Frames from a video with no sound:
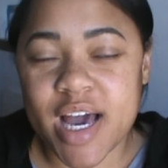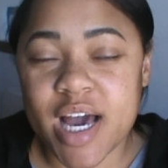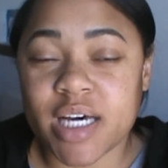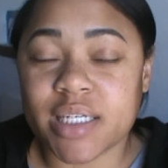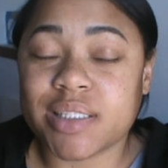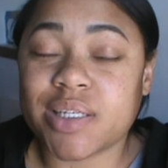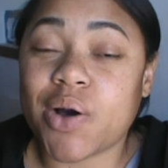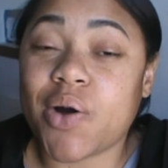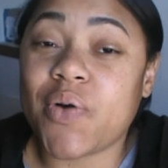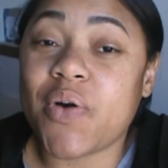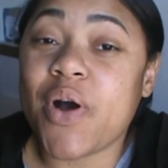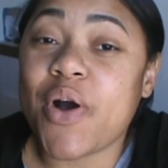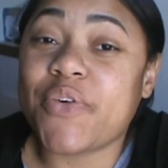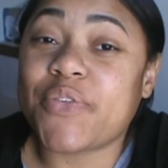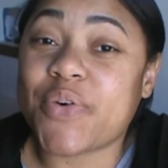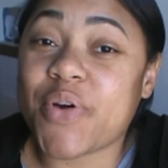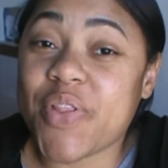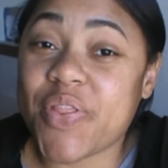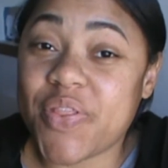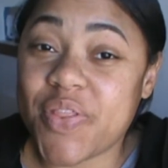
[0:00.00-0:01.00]
So
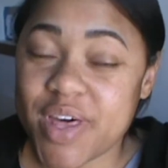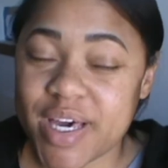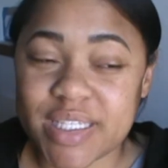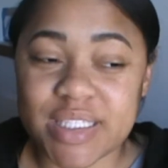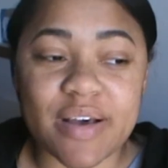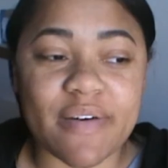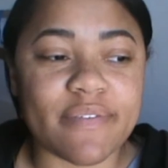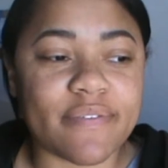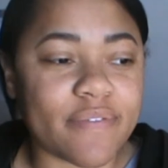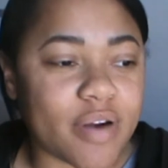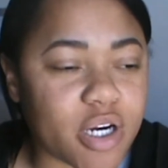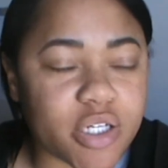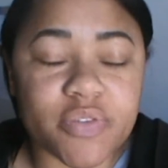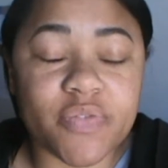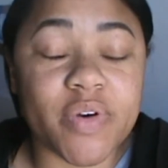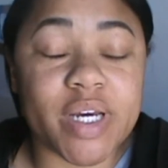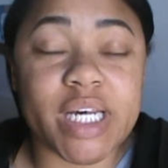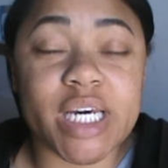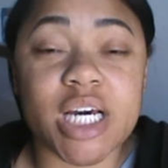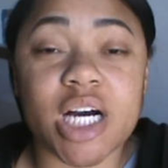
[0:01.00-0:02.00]
for this first
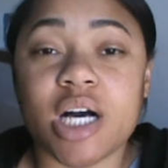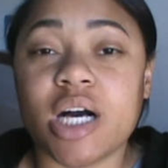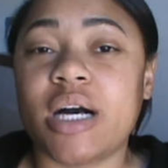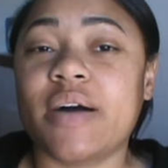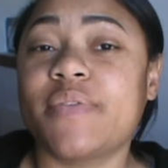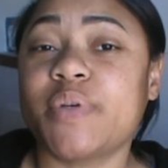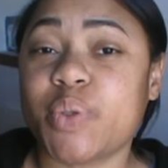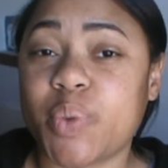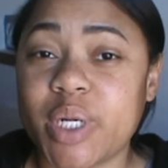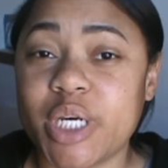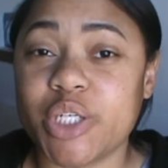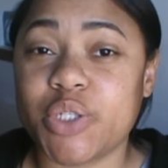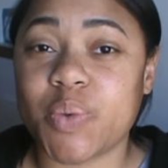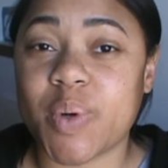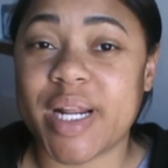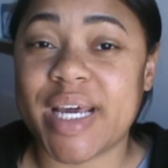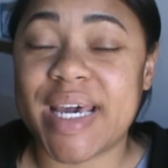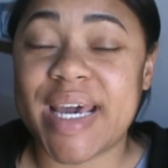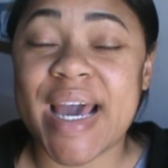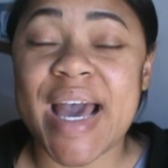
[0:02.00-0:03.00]
video of
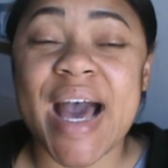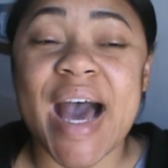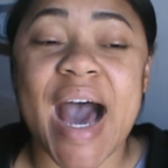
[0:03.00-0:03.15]
2020,